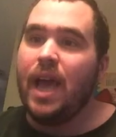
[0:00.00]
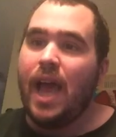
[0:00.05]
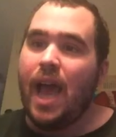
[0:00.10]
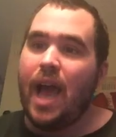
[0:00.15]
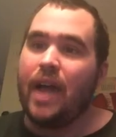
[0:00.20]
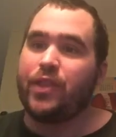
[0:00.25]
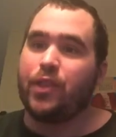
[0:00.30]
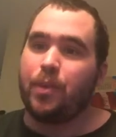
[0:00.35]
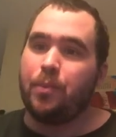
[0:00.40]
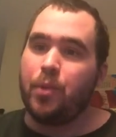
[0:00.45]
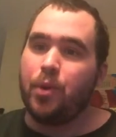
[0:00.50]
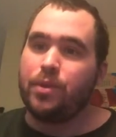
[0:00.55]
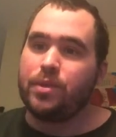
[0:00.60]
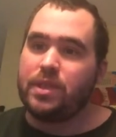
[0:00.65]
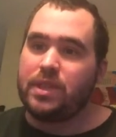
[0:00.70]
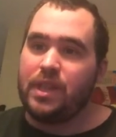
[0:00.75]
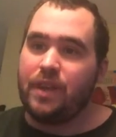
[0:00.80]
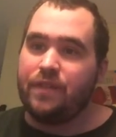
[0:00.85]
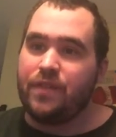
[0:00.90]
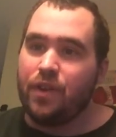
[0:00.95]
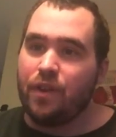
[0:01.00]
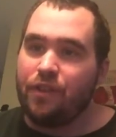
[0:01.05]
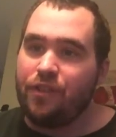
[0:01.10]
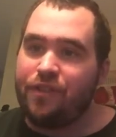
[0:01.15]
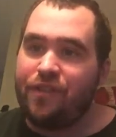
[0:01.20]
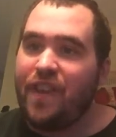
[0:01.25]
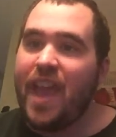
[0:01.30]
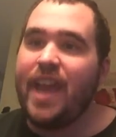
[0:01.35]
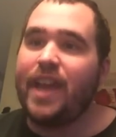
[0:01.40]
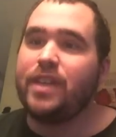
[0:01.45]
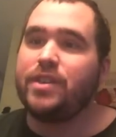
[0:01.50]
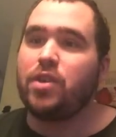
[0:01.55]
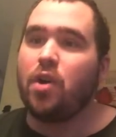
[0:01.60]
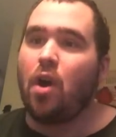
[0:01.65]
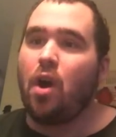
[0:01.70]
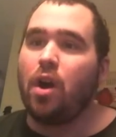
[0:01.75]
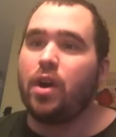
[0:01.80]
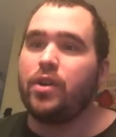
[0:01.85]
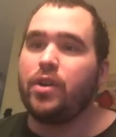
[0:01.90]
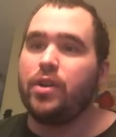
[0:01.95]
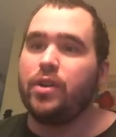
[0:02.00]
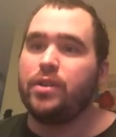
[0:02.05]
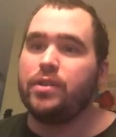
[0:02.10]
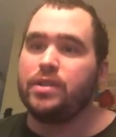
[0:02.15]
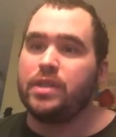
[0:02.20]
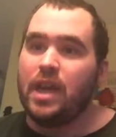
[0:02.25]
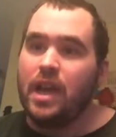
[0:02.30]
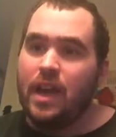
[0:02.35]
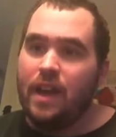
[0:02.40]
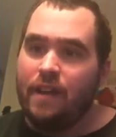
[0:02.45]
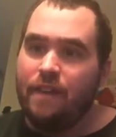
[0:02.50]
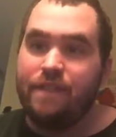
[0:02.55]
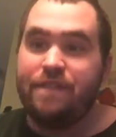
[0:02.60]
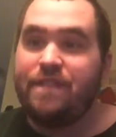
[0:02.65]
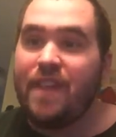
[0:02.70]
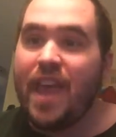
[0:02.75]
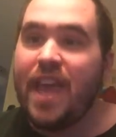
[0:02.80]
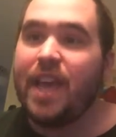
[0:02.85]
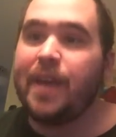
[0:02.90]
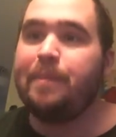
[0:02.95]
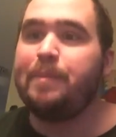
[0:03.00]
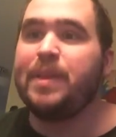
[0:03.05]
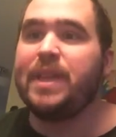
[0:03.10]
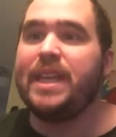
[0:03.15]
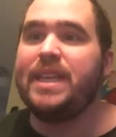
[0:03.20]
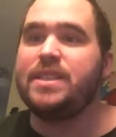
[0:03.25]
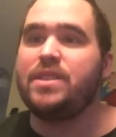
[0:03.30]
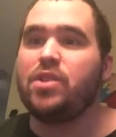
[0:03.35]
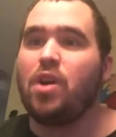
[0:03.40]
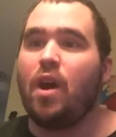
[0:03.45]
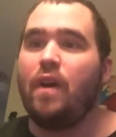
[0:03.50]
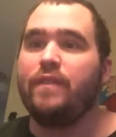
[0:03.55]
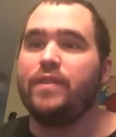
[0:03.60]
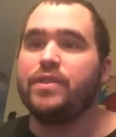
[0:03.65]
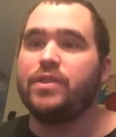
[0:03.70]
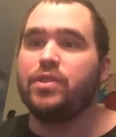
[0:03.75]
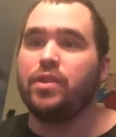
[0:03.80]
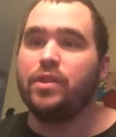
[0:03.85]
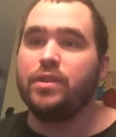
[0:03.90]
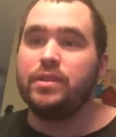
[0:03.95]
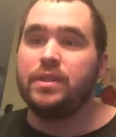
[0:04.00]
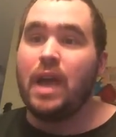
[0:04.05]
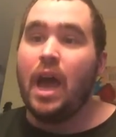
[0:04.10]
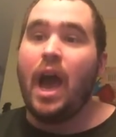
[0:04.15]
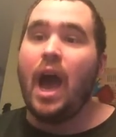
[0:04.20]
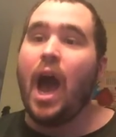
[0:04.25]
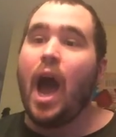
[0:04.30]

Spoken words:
at the mercy of their fake doctors, fake police officers.